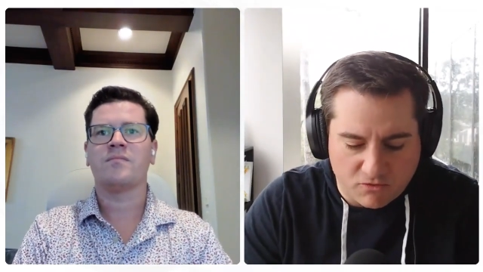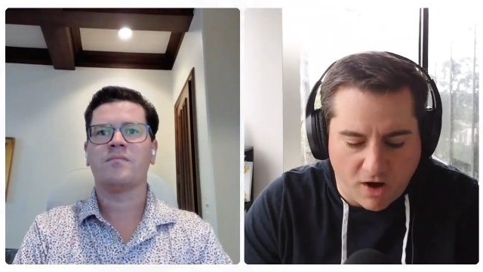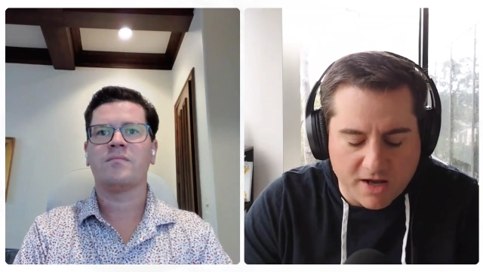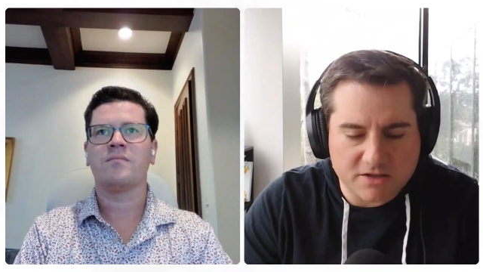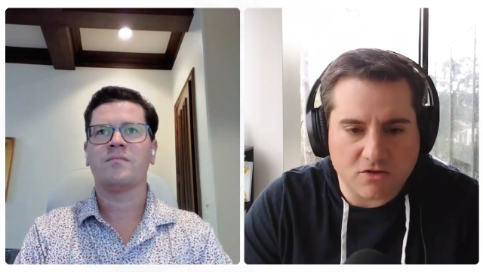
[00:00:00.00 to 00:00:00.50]

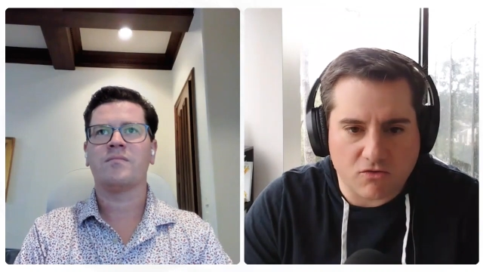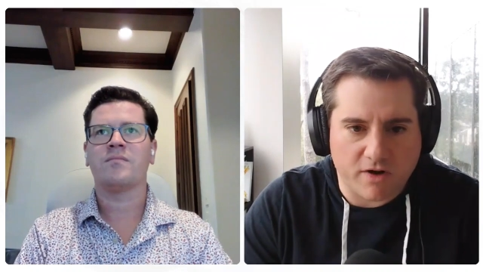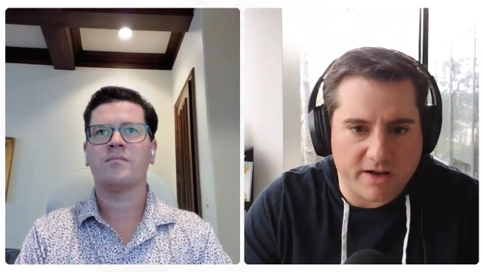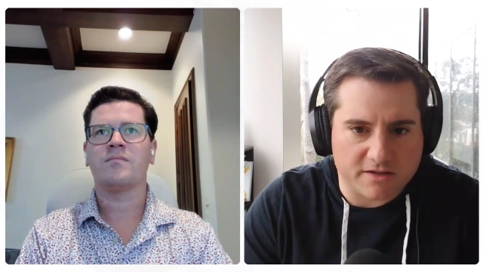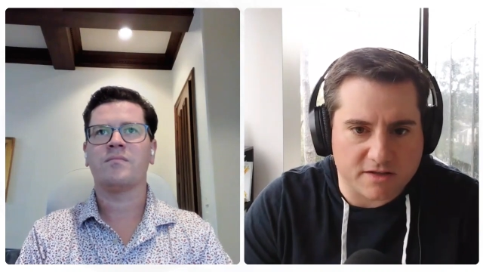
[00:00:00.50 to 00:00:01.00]
Speaker 1: Rising
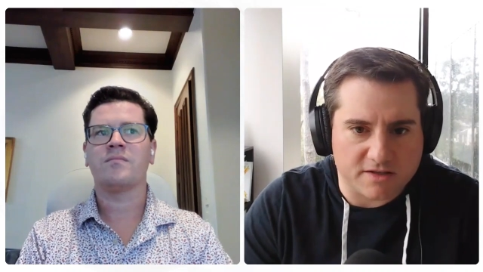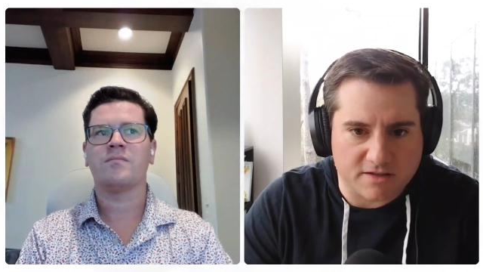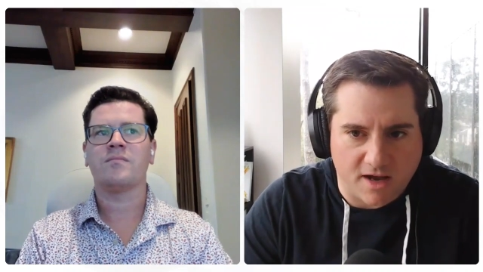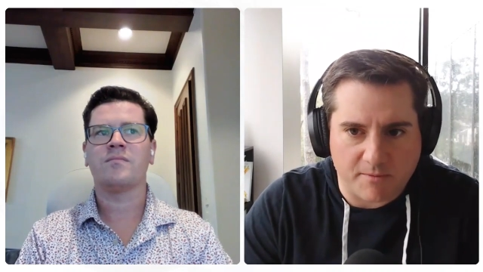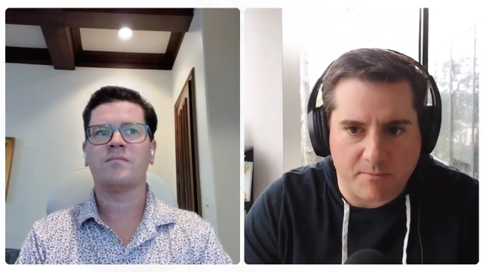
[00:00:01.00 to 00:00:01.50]
rates is
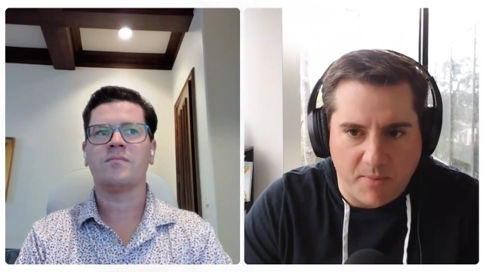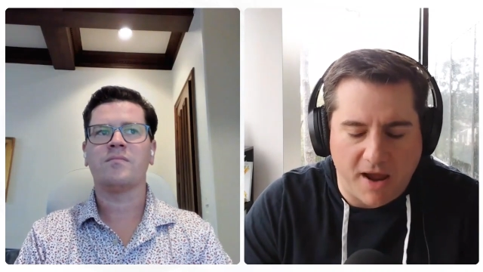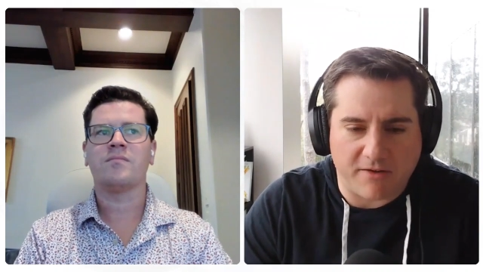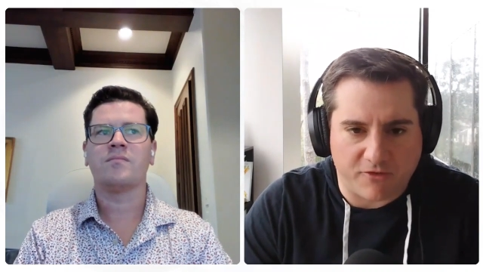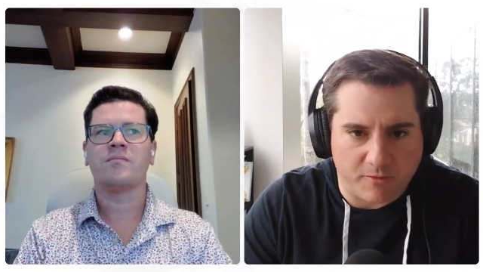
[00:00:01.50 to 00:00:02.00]
not
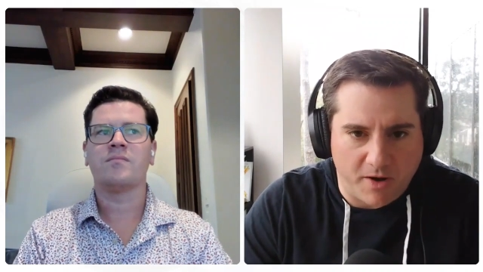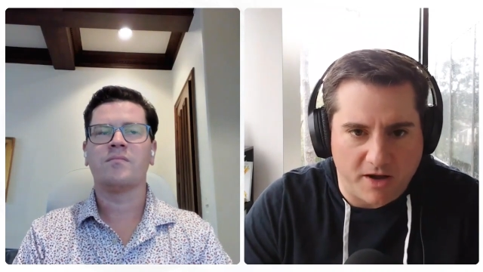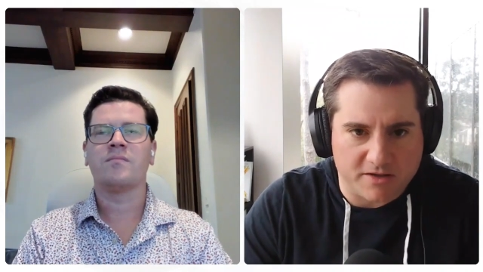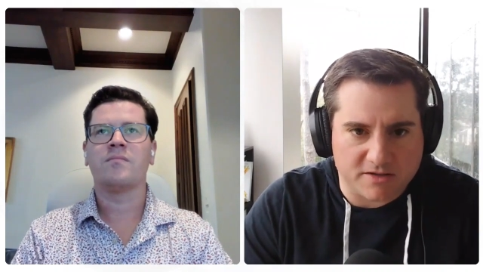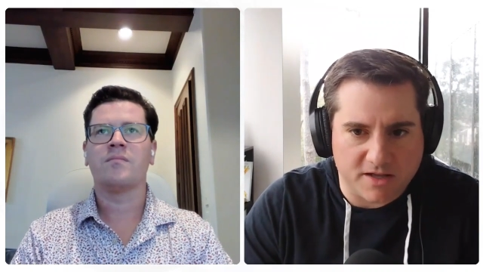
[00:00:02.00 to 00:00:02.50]
bad for
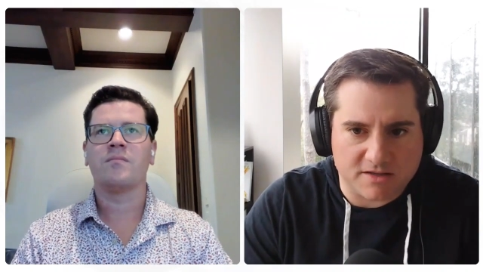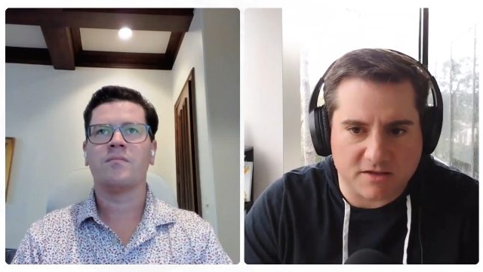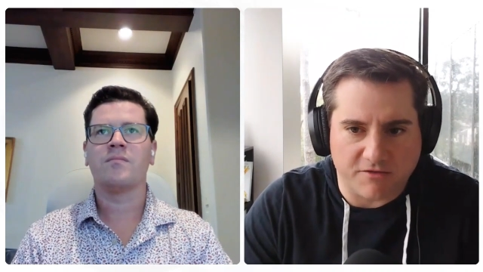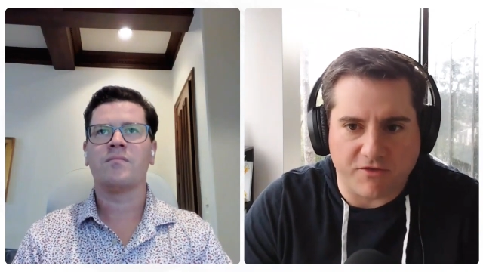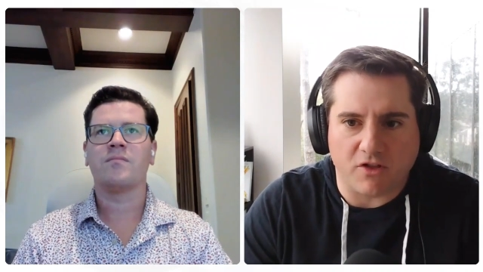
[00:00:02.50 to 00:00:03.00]
bonds. It's
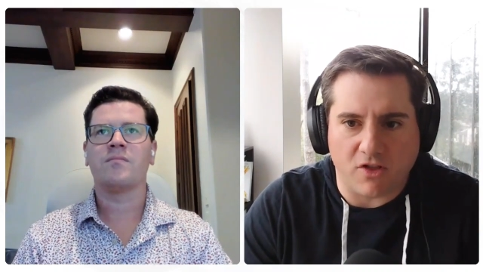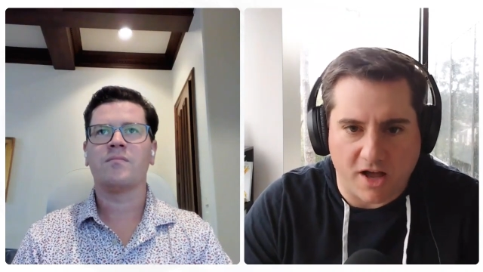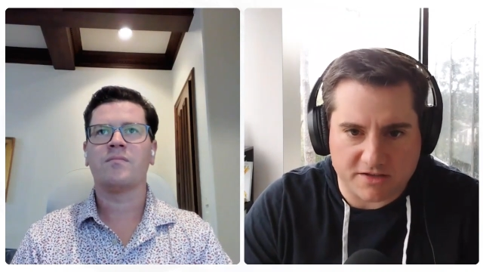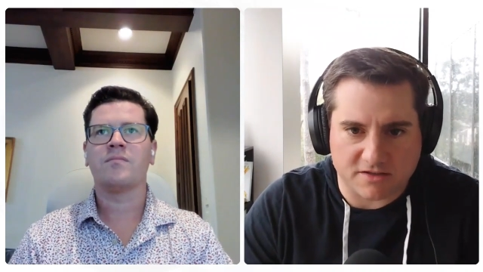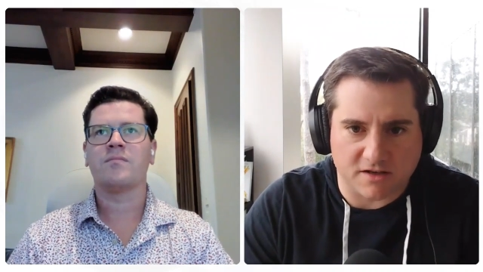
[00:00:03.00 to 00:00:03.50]
the
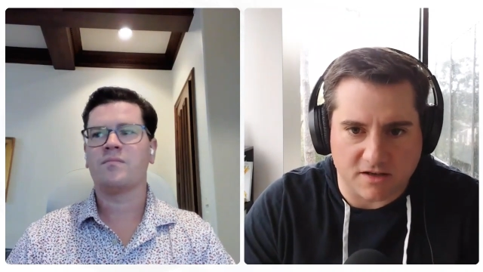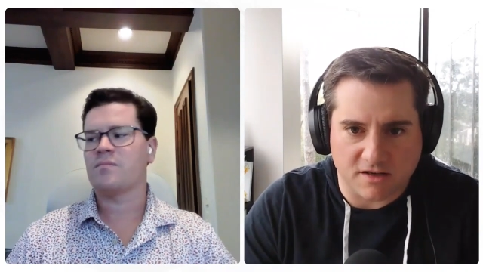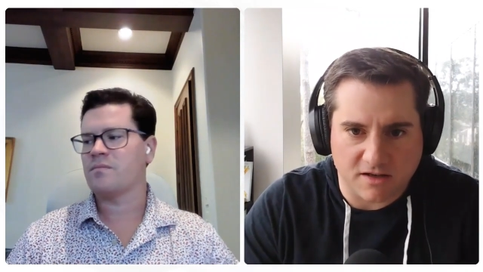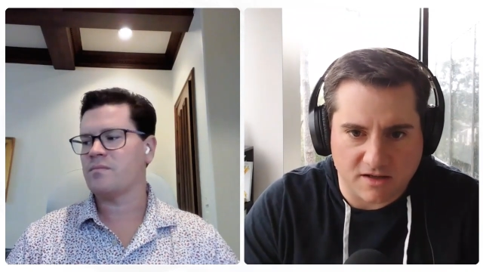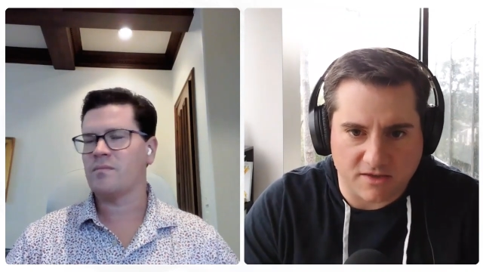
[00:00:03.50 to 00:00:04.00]

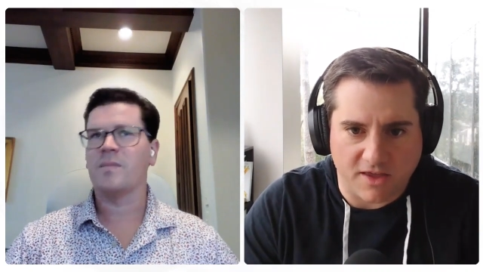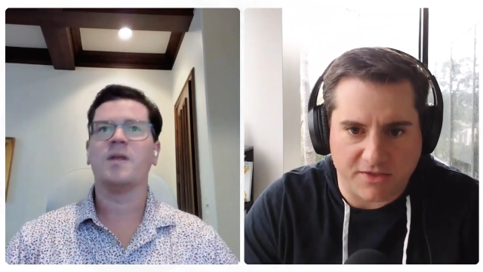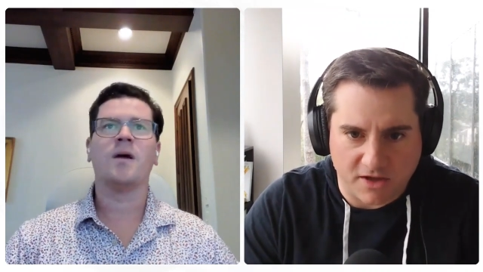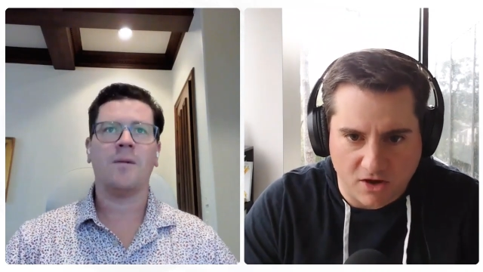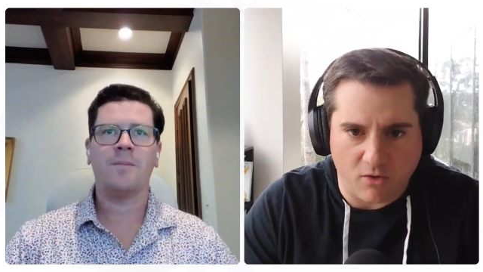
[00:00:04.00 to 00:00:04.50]
velocity that
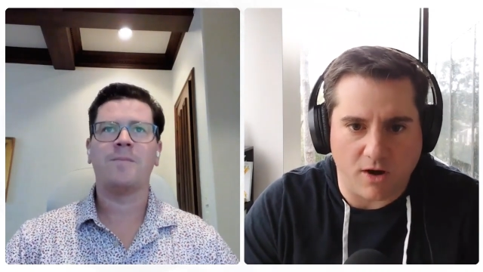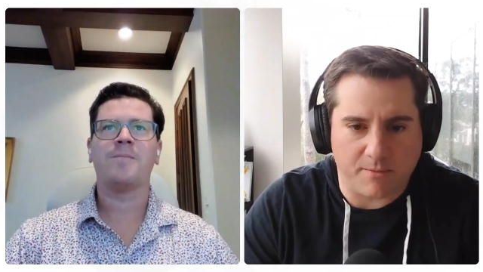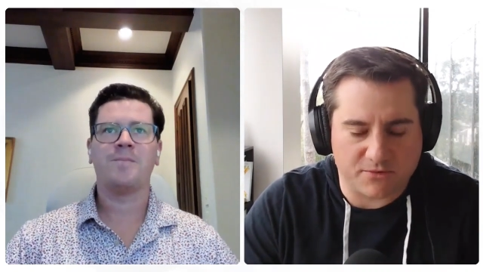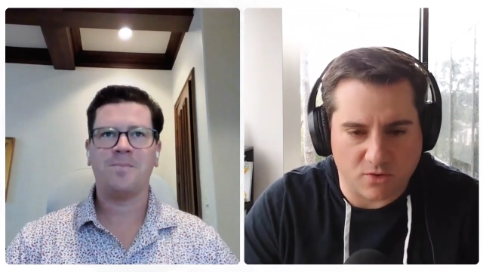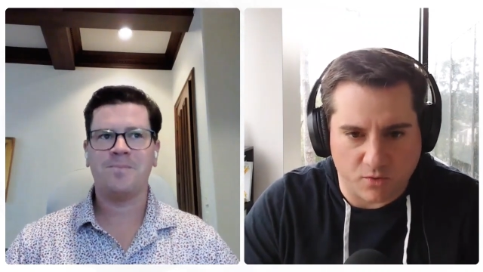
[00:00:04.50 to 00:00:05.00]
they yeah. go up.
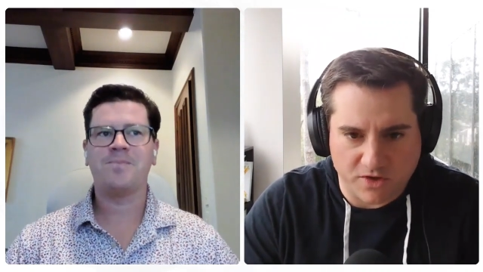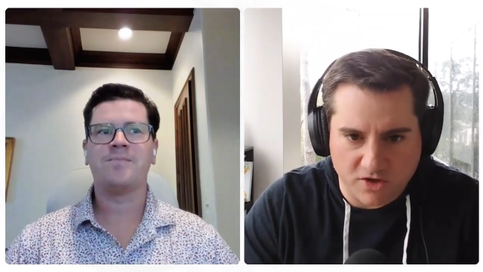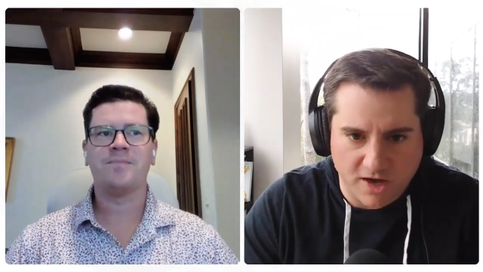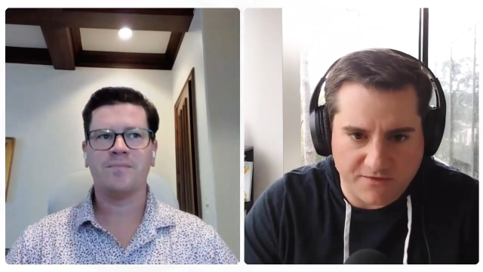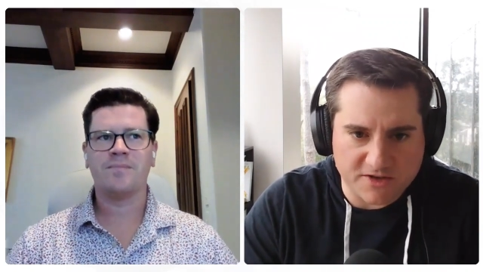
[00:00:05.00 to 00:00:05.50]
So when you
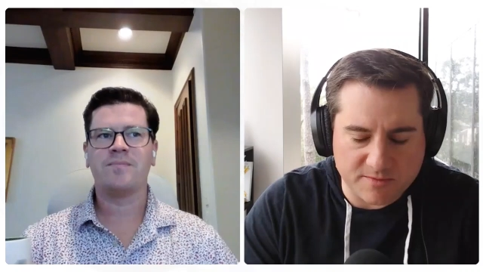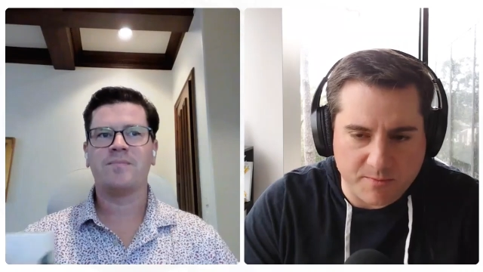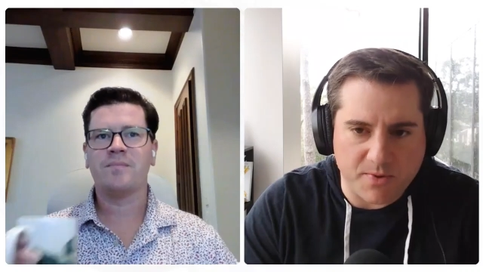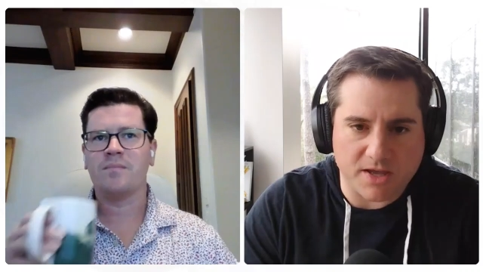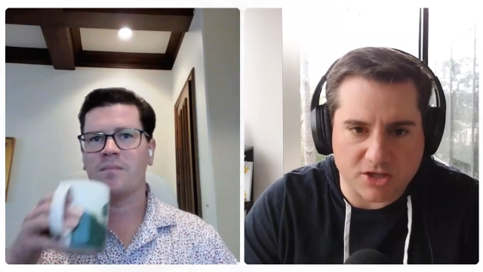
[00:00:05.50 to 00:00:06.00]
got these
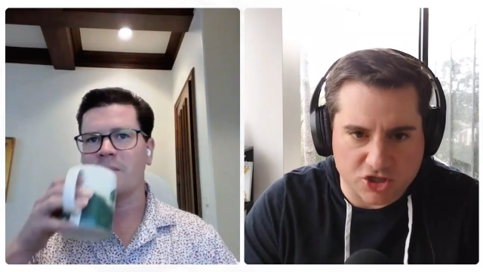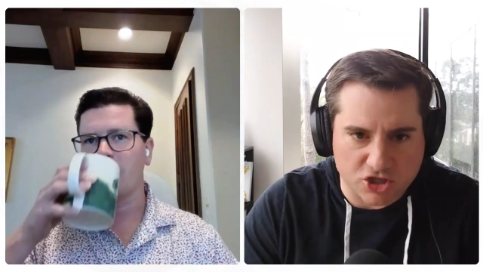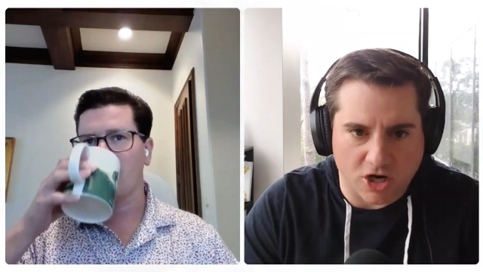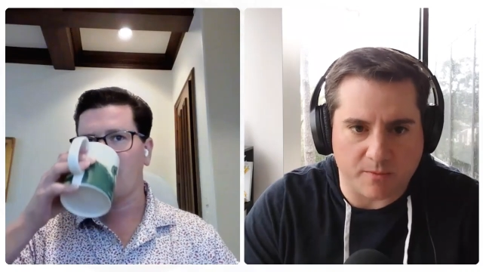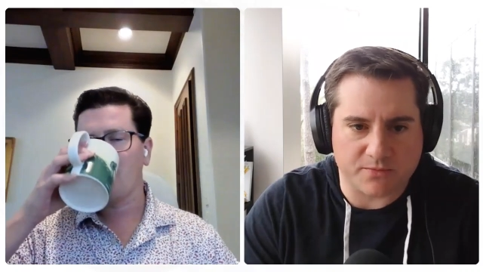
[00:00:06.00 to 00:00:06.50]
big
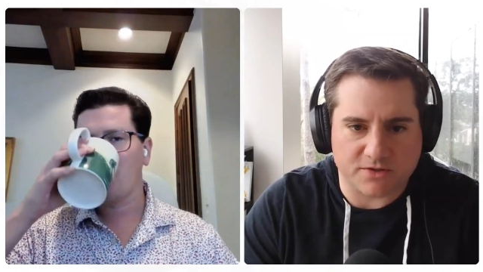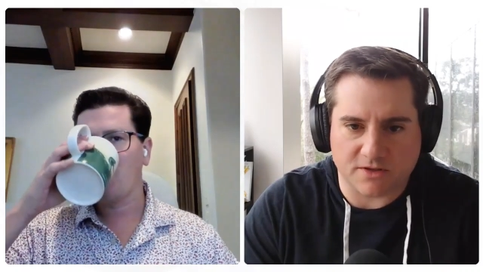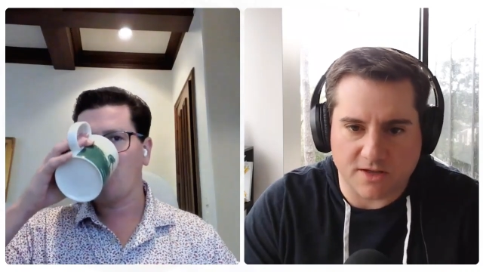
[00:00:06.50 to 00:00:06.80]
jumps,